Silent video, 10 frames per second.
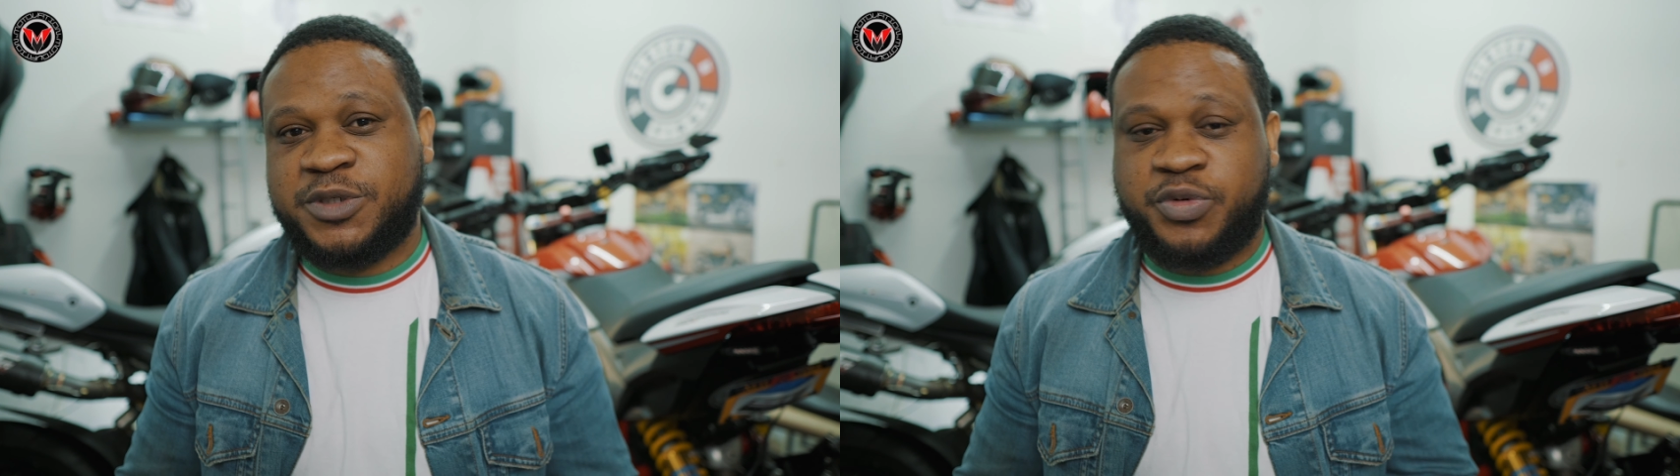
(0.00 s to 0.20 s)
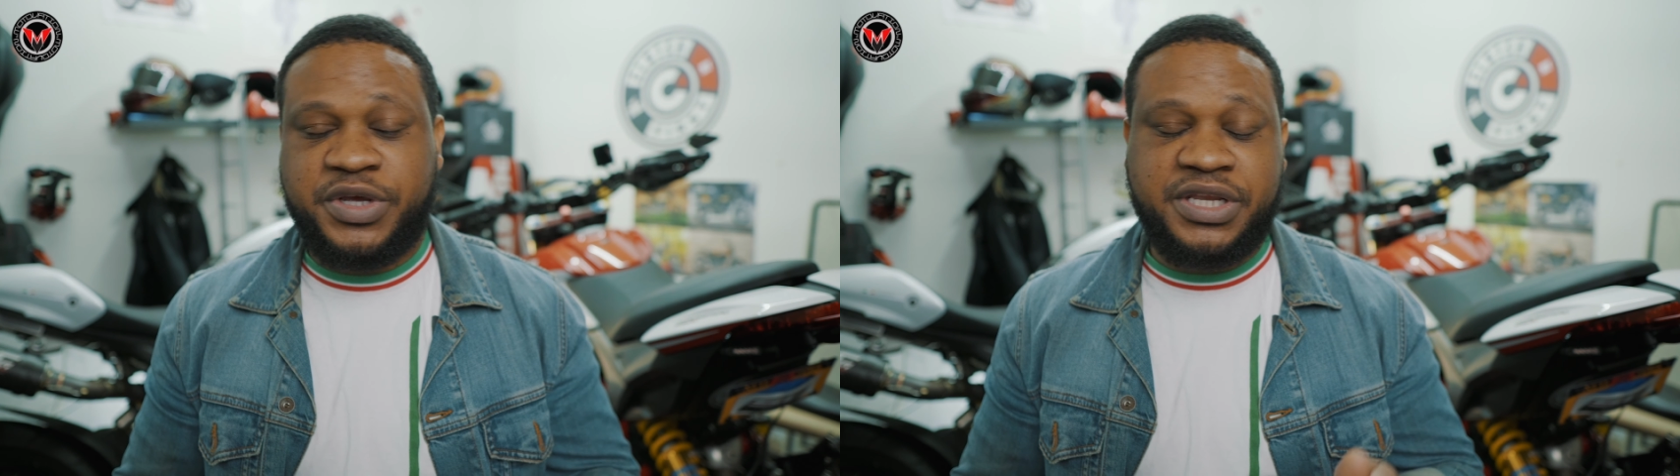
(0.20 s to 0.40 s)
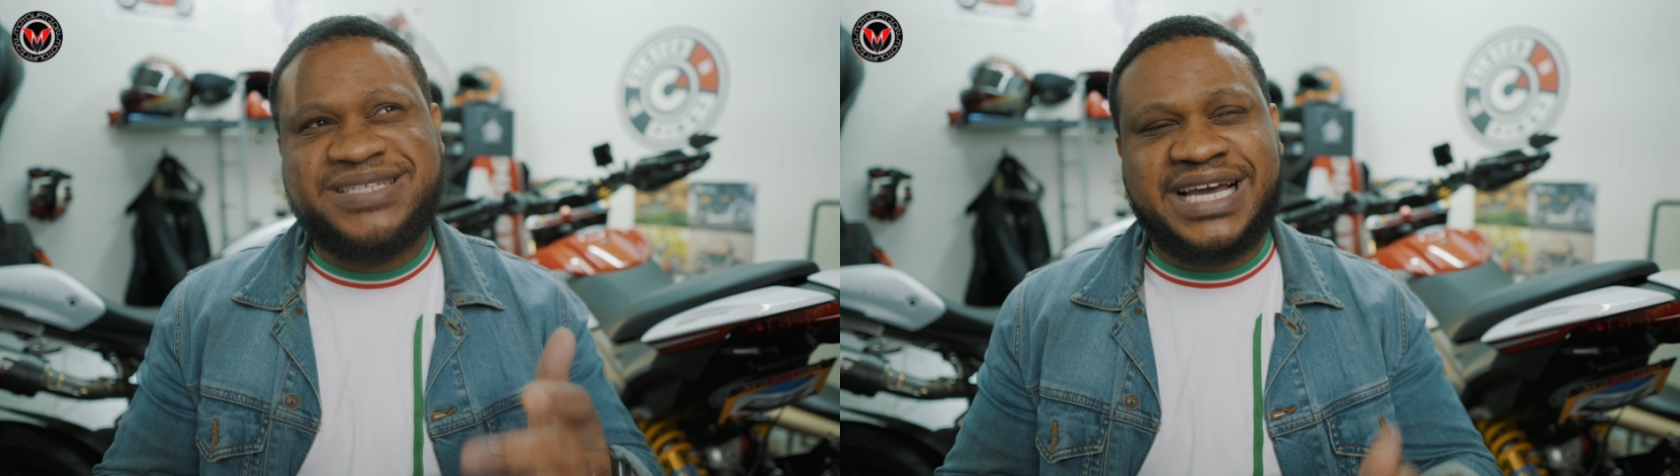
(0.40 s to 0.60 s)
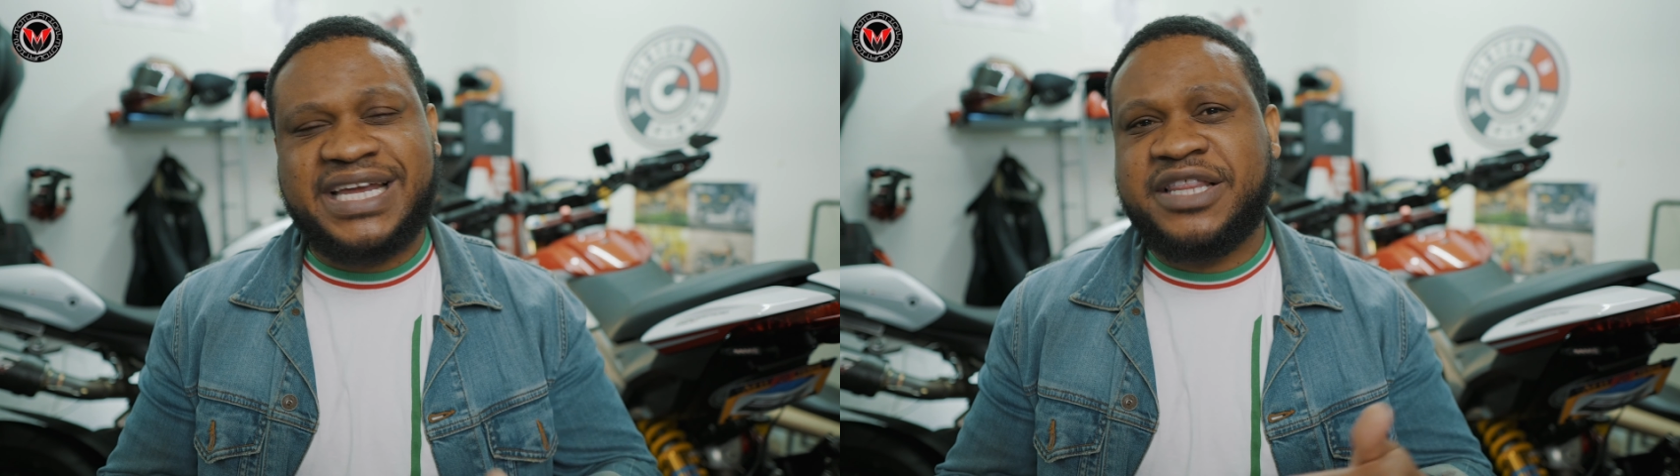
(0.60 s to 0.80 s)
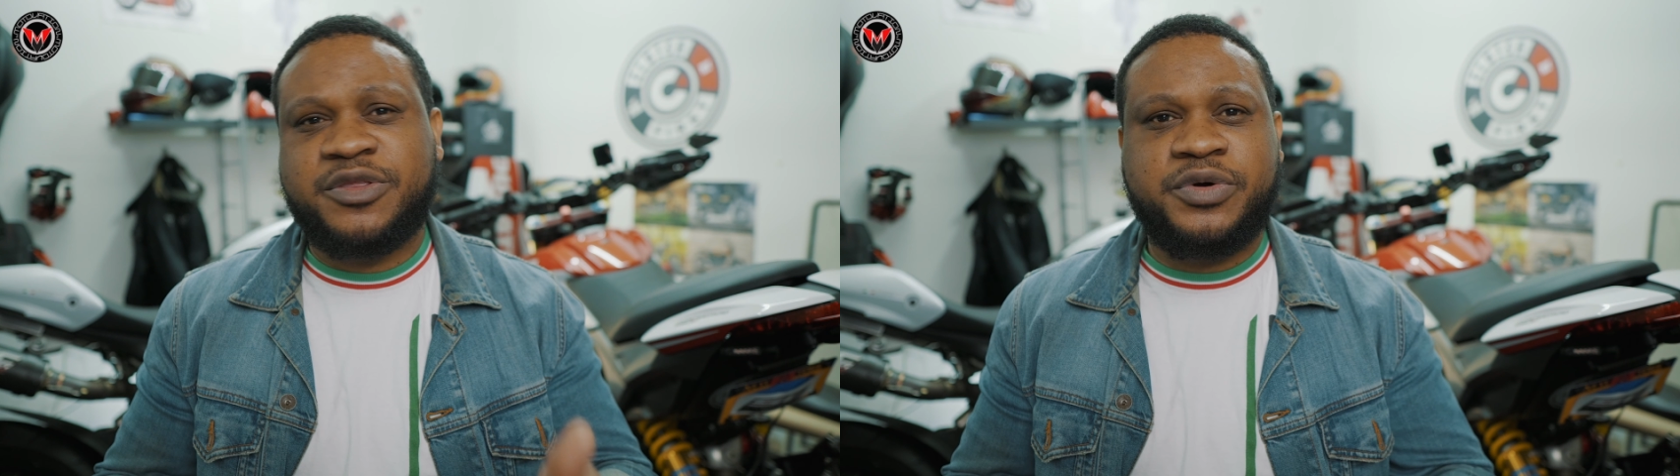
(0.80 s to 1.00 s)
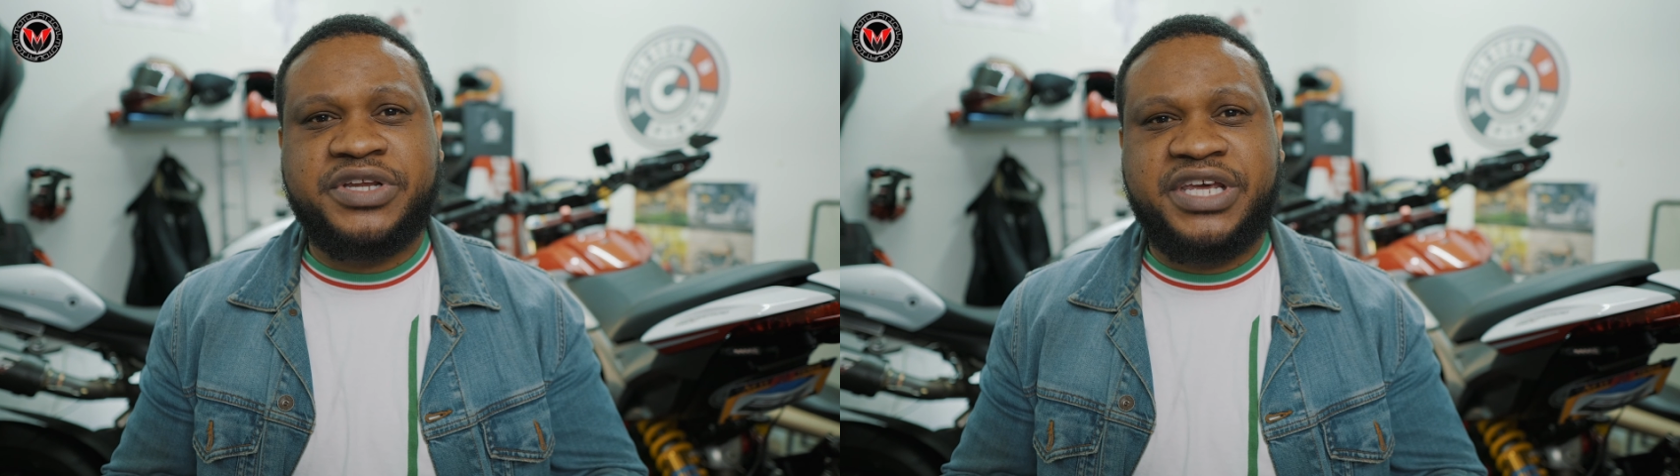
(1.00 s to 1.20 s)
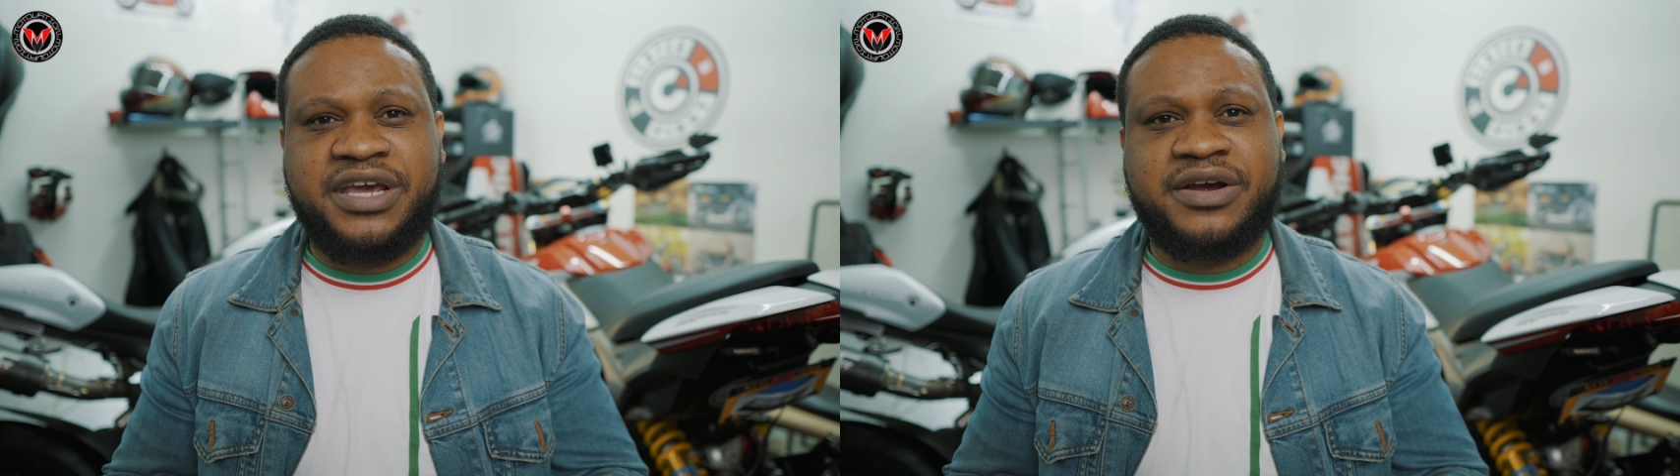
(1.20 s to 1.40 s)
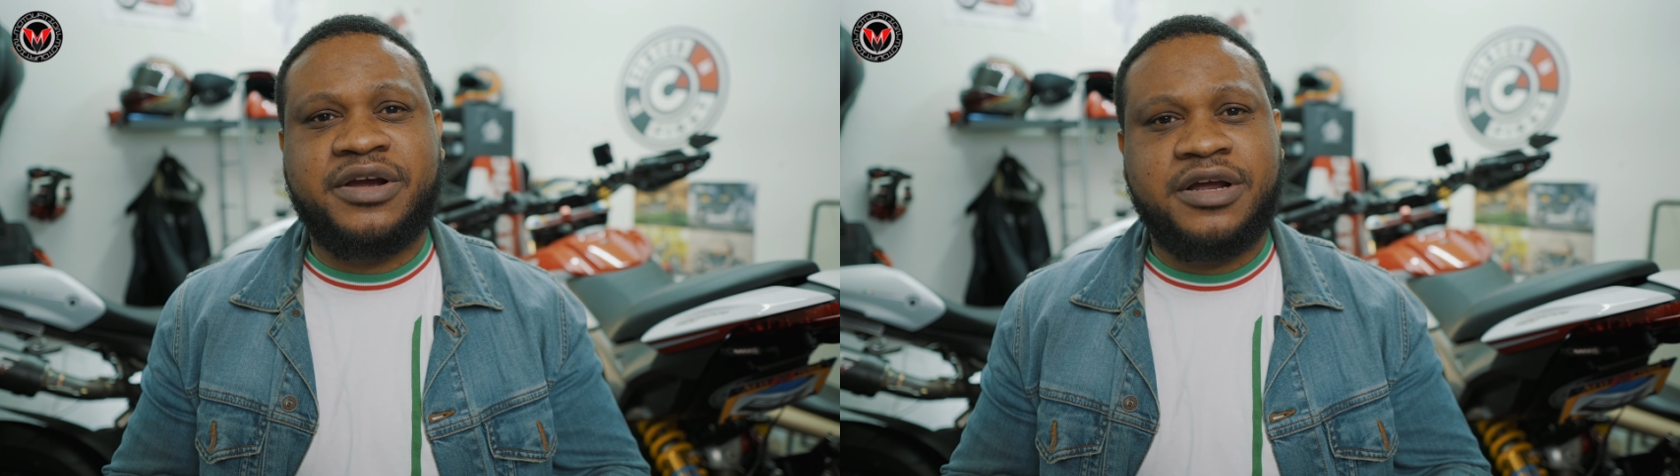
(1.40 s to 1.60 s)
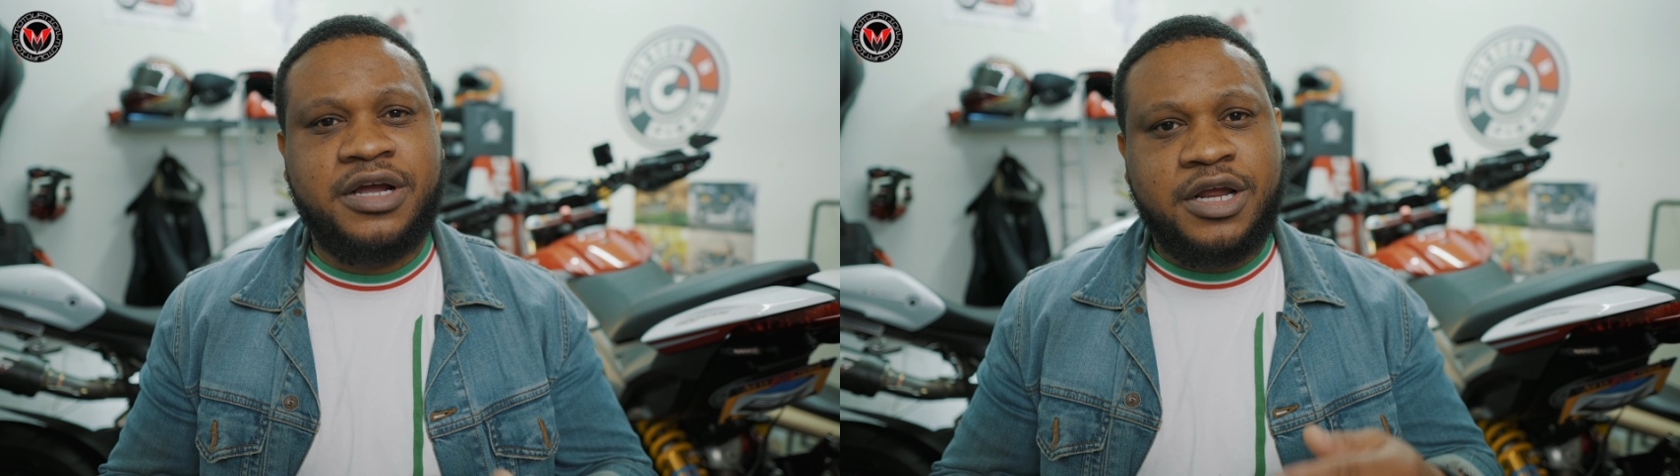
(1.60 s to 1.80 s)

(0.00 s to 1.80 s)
Between second and third gear,